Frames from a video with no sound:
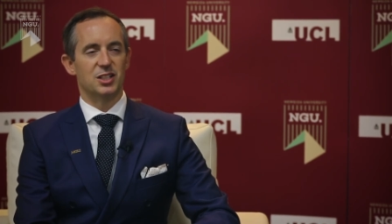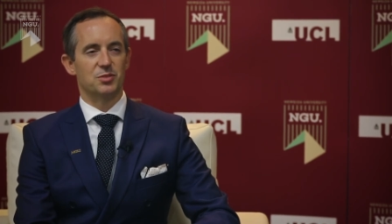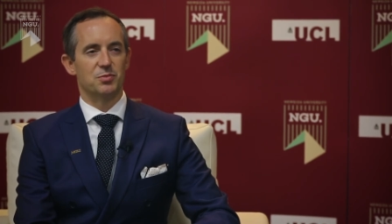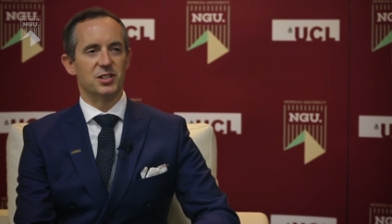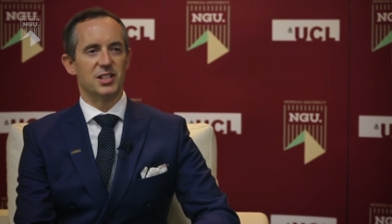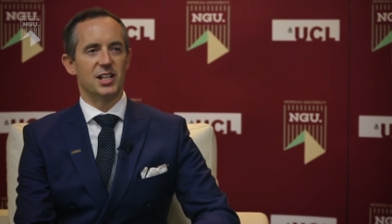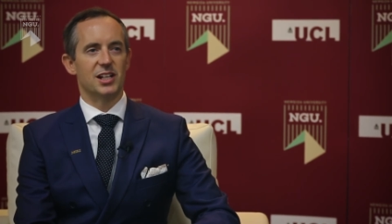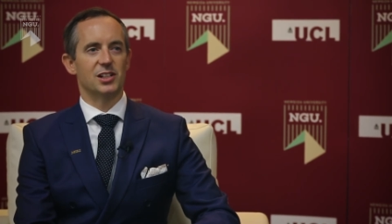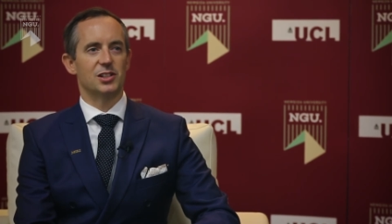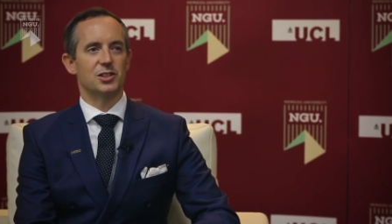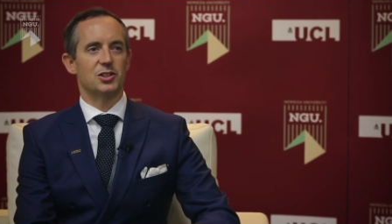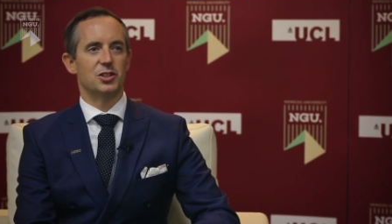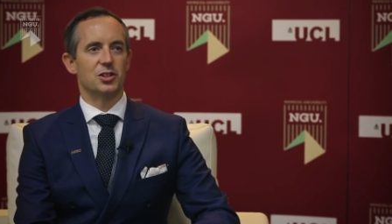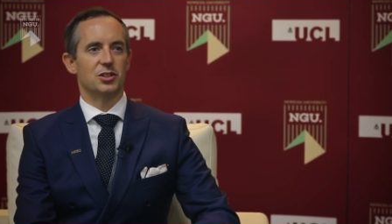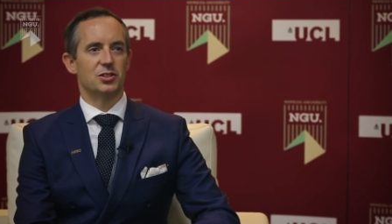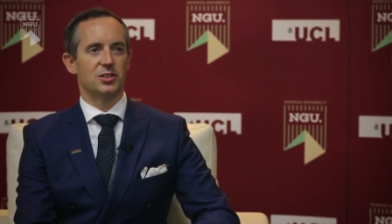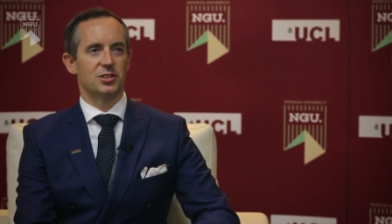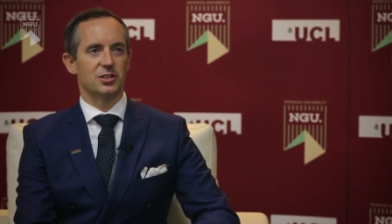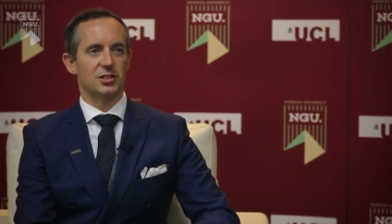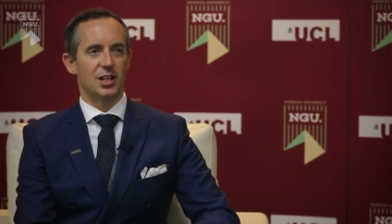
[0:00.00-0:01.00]
Eastman Dental
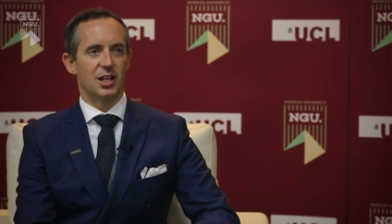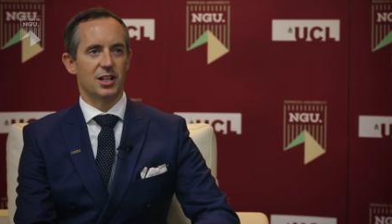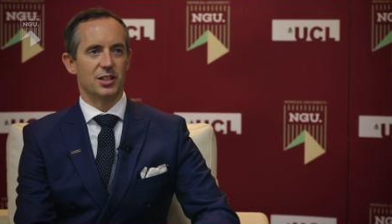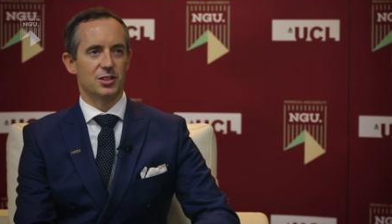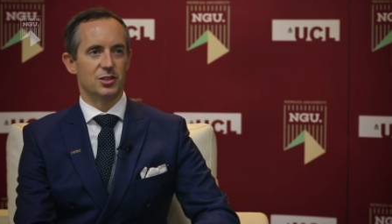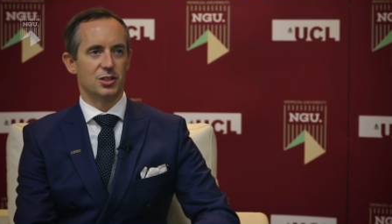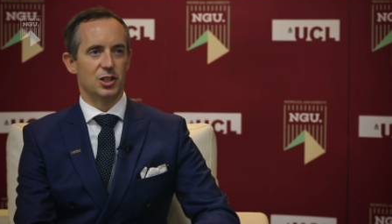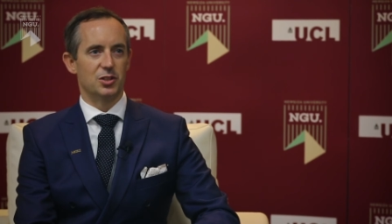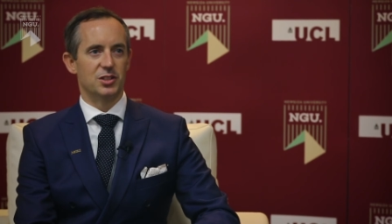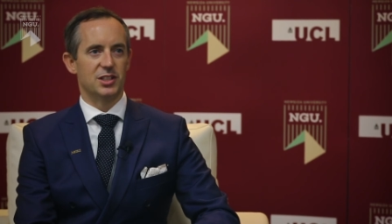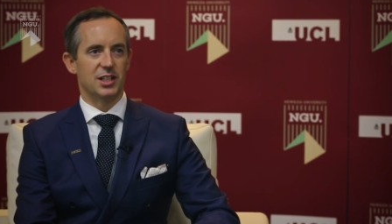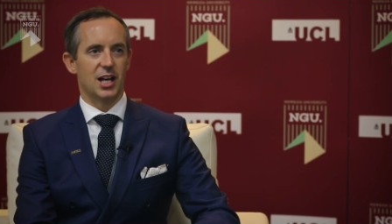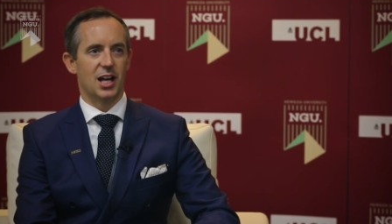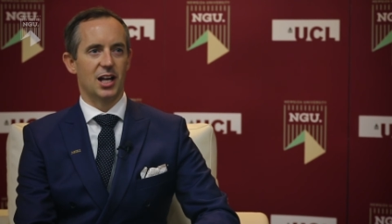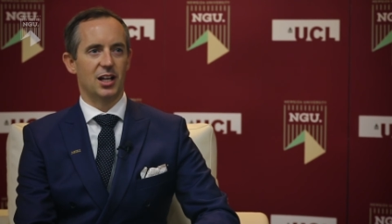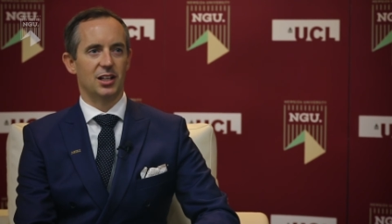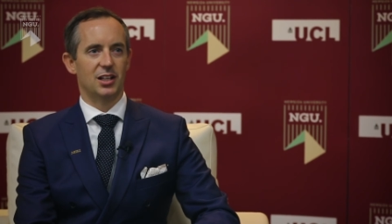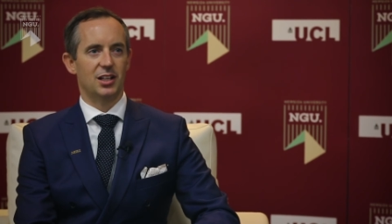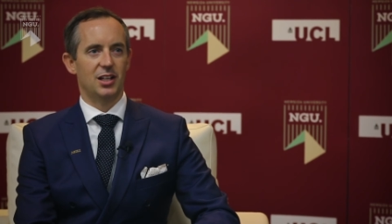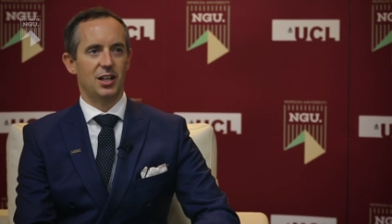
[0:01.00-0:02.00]
Institute and
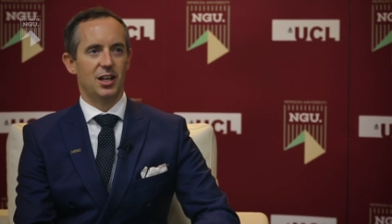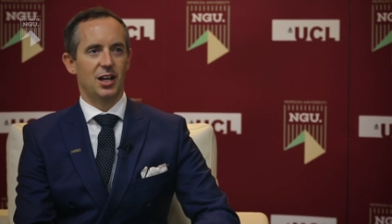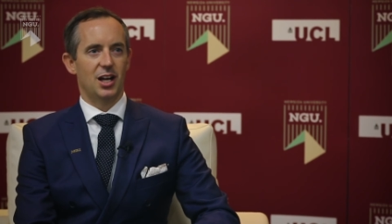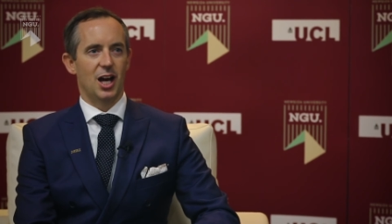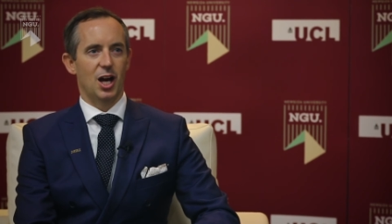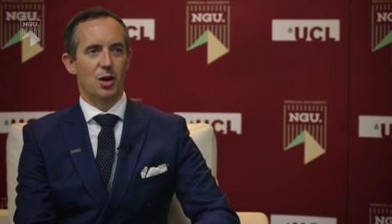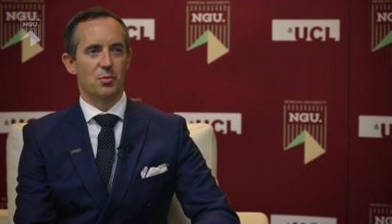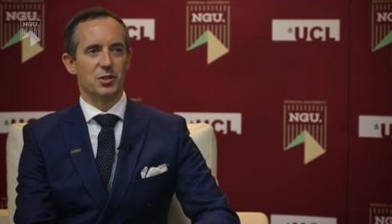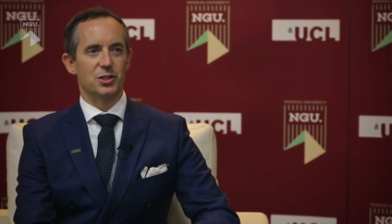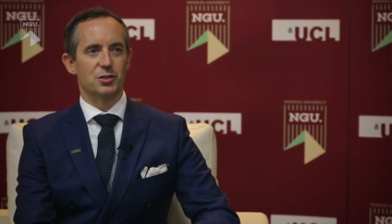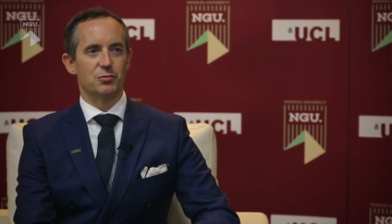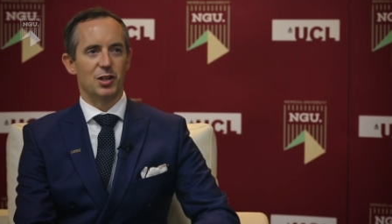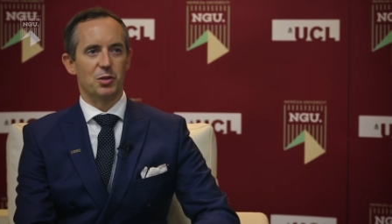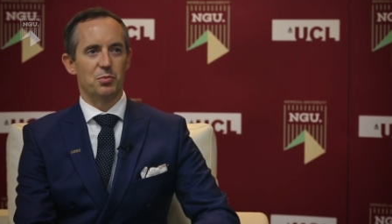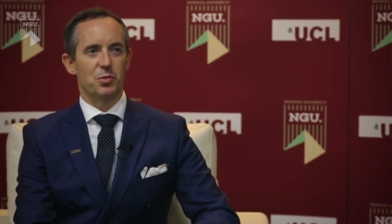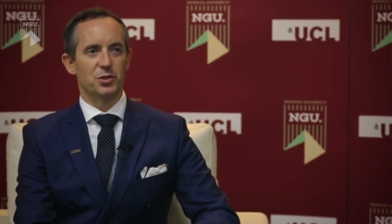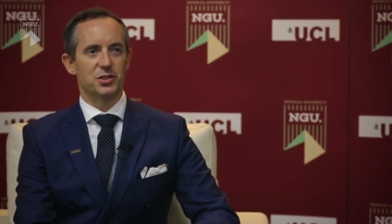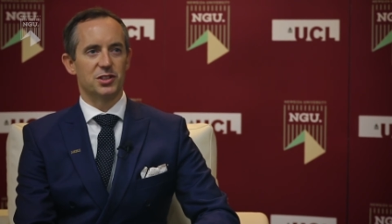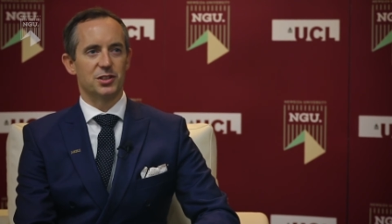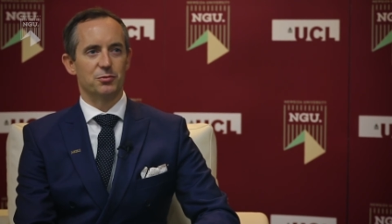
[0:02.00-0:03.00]
UCL um, is a
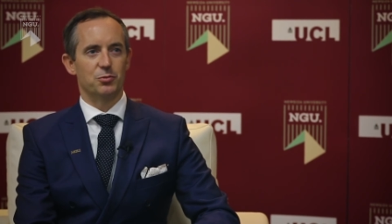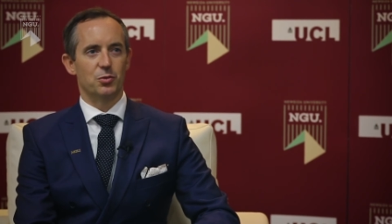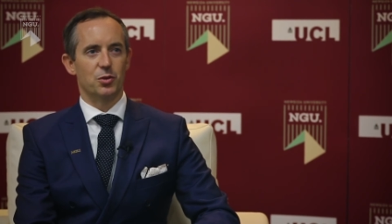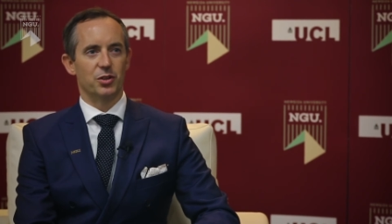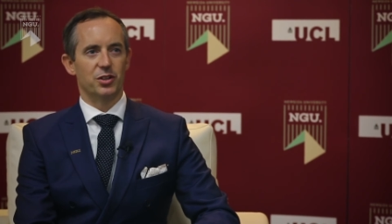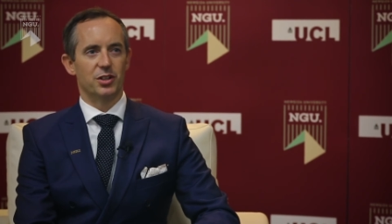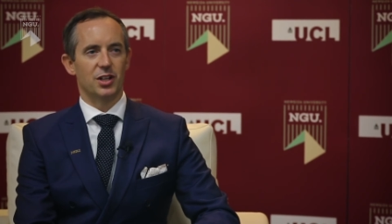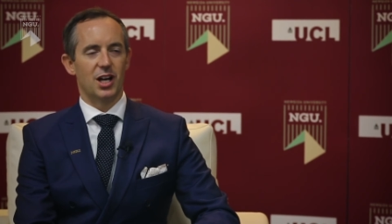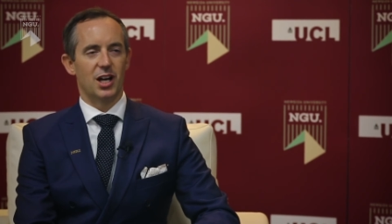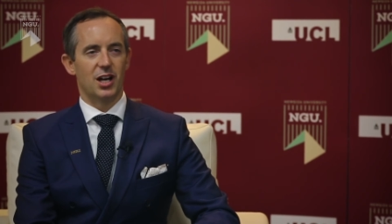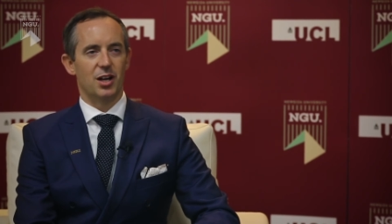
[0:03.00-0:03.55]
really positive one.